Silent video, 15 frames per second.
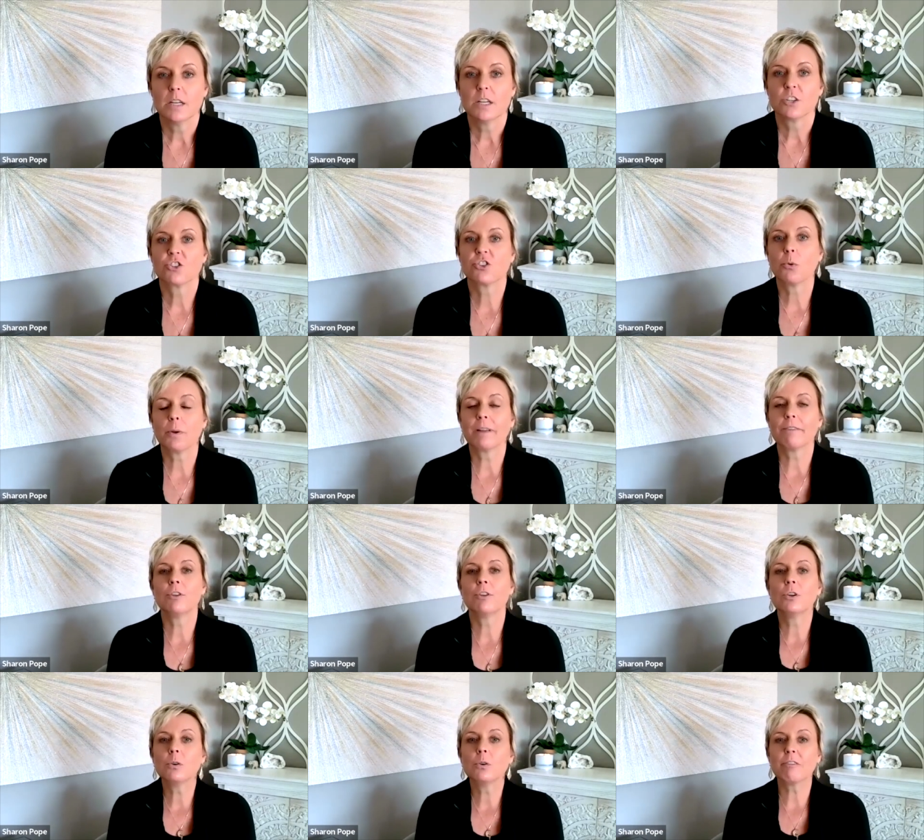So if
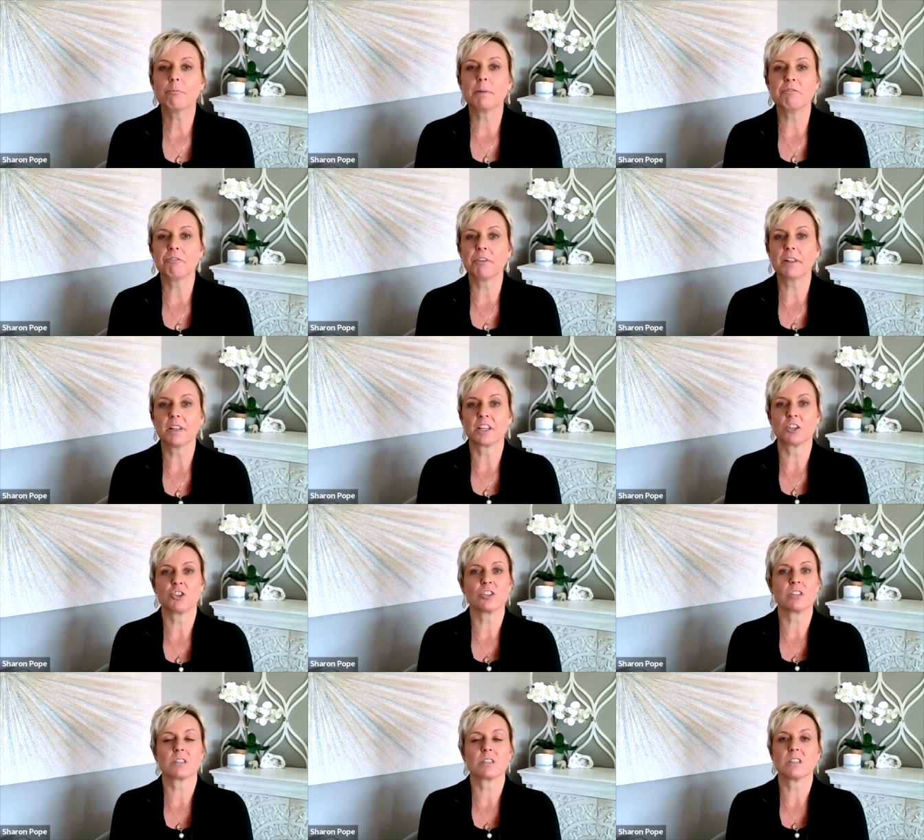you have been feeling
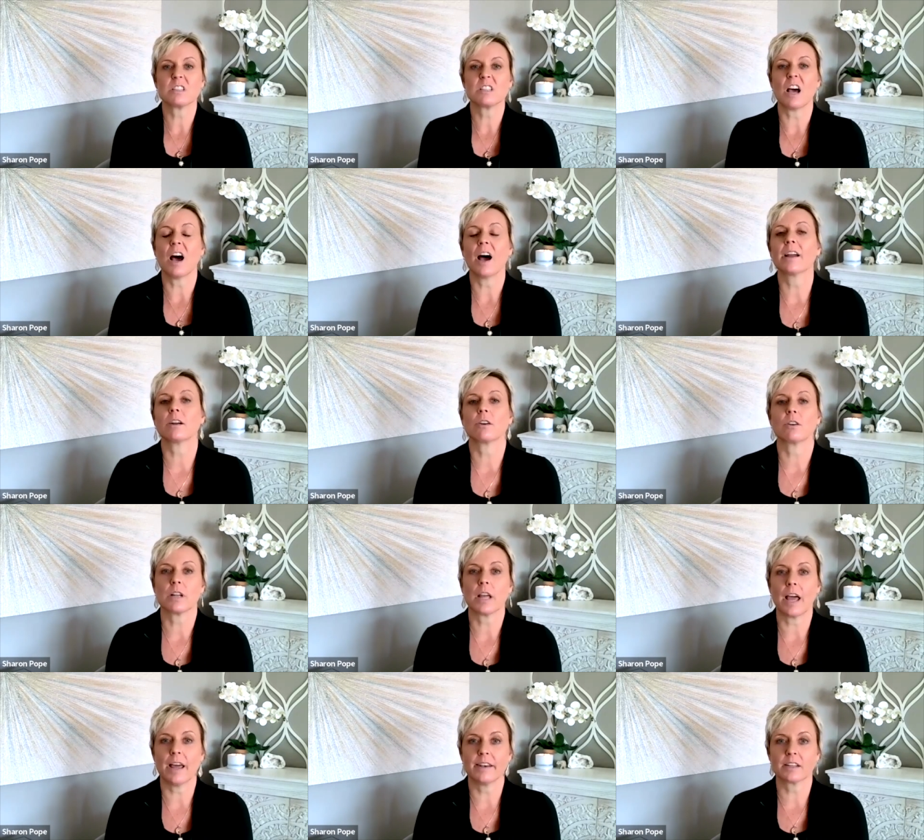just tired
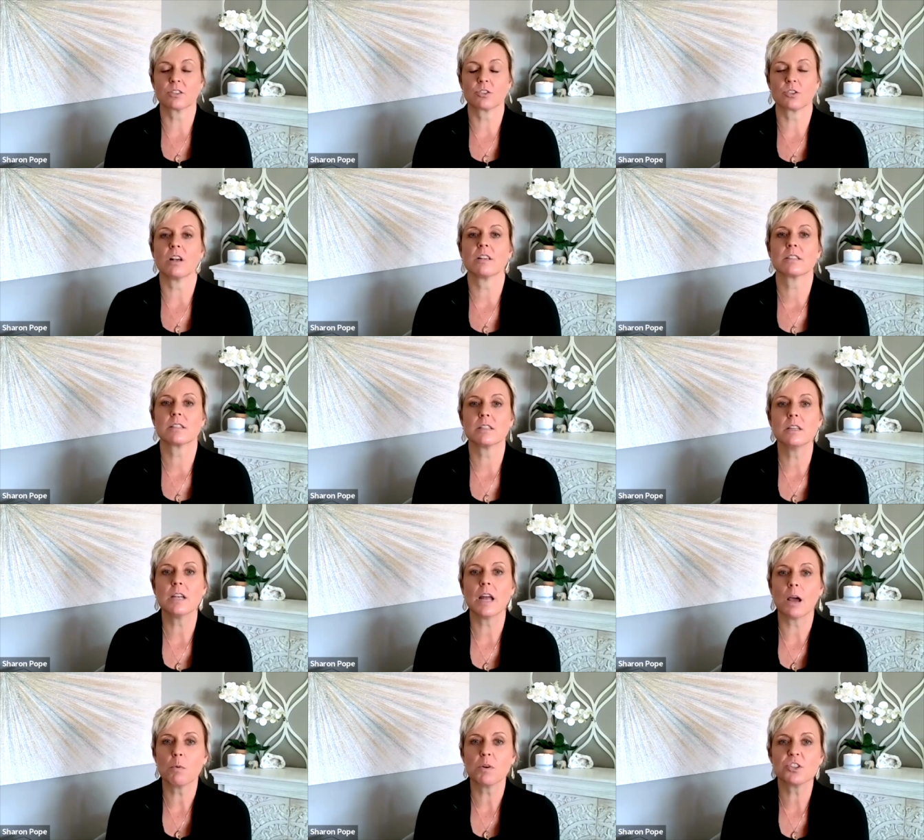and exhausted,
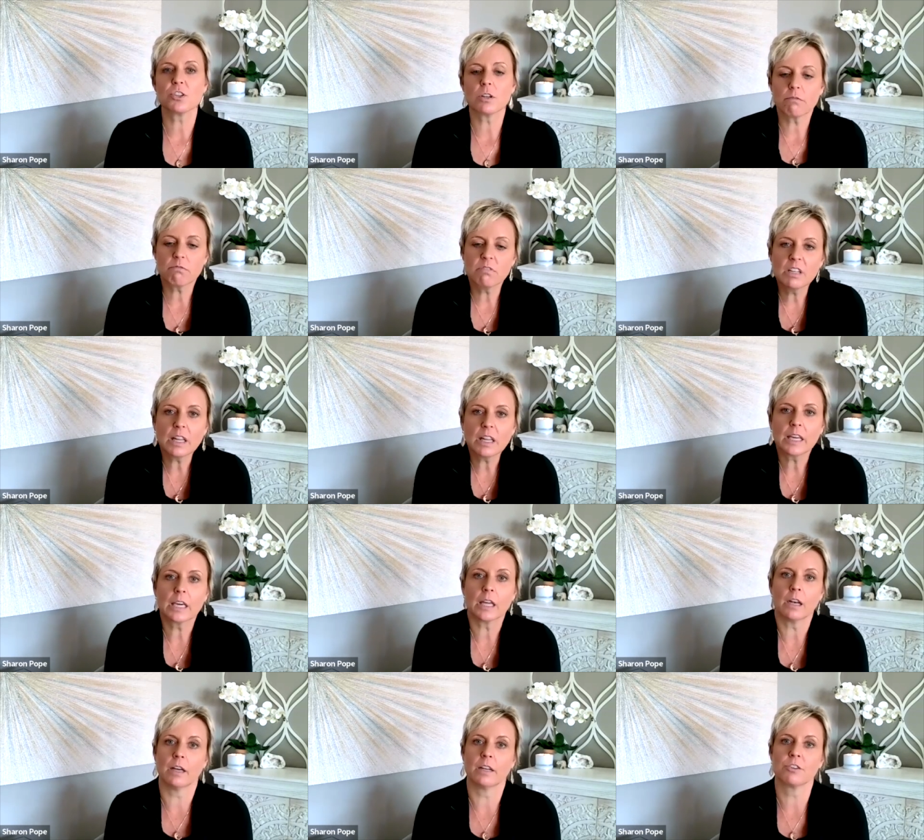I want you to really
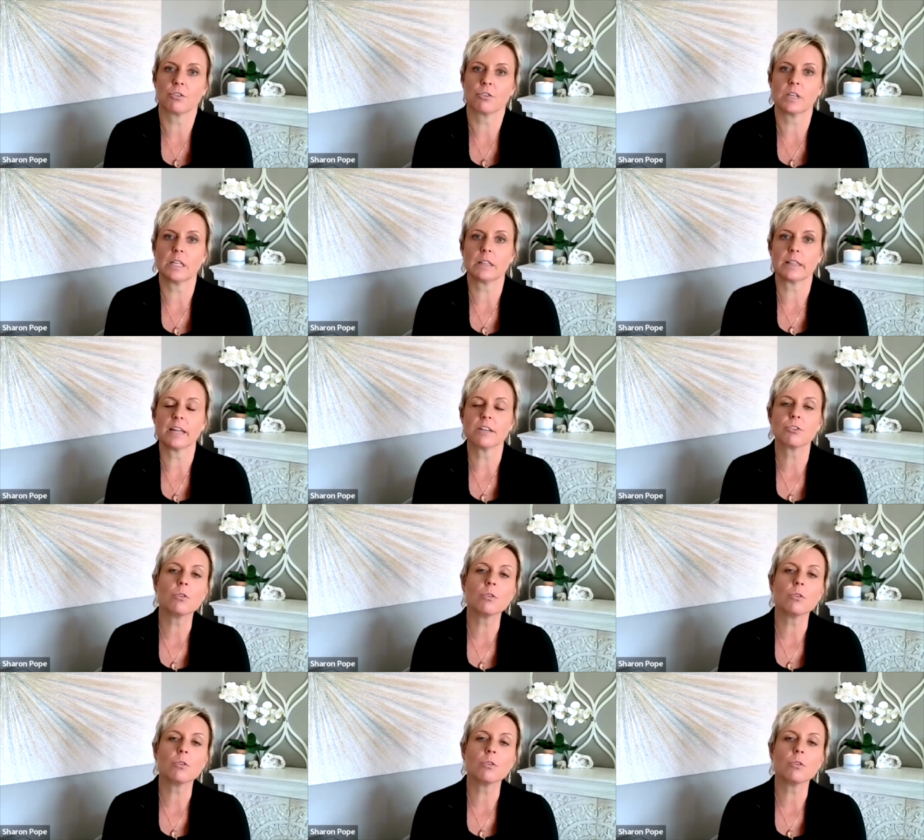get underneath that.